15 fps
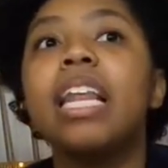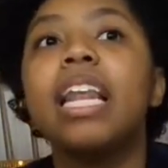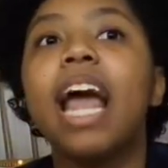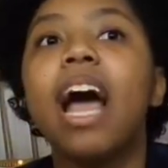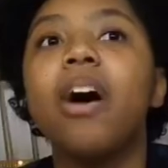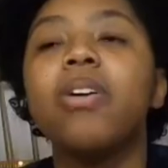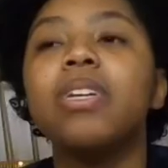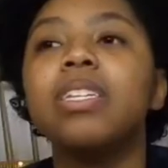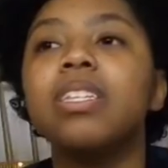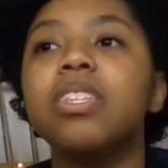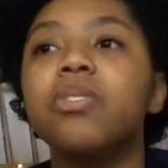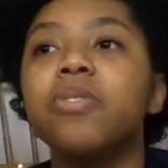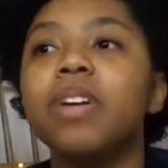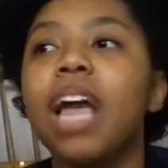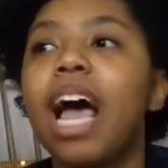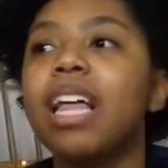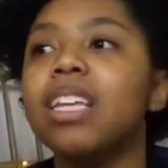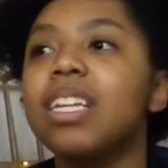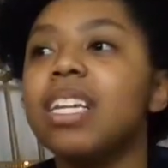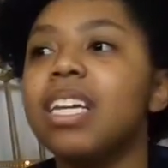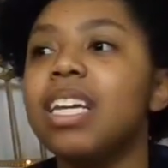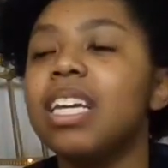Now, the
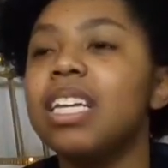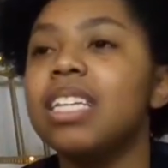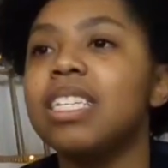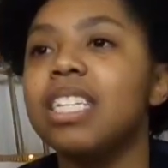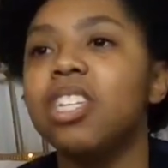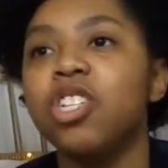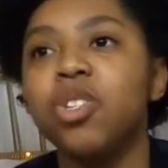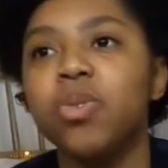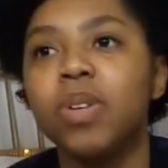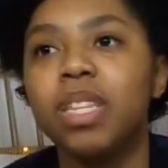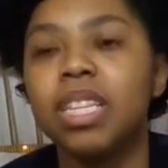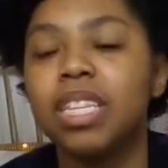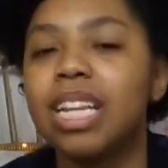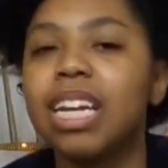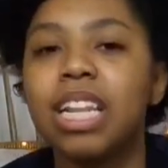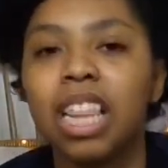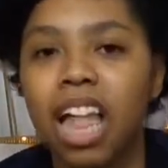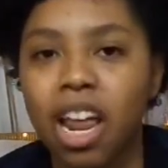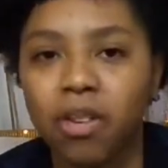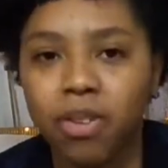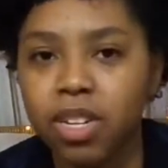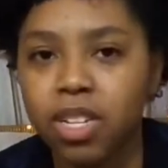reality is, in doing this, I did a
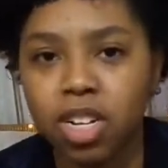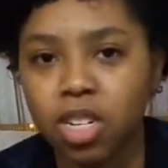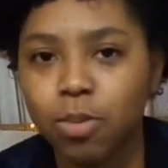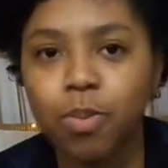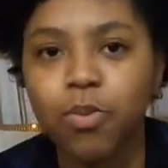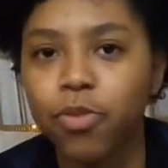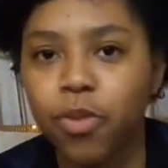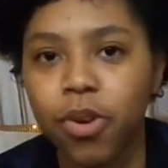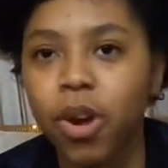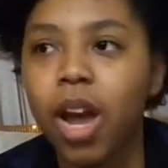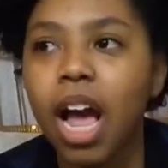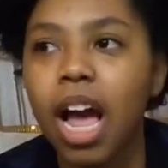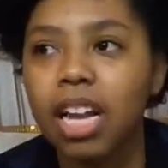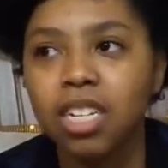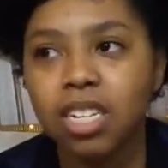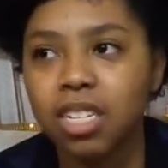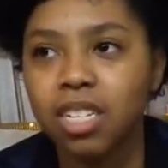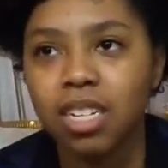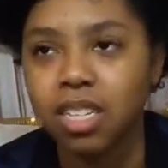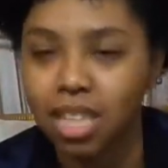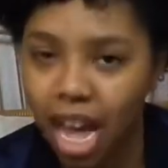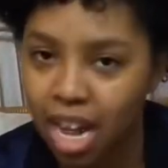lot of research before I
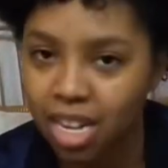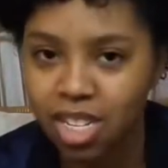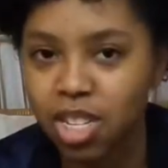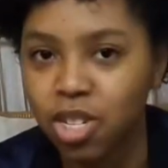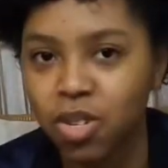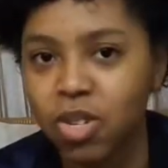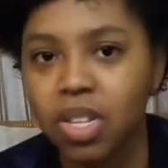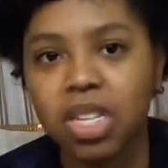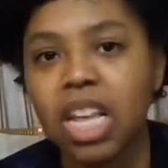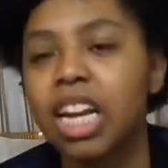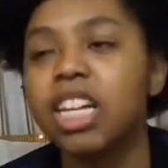just decided to do this.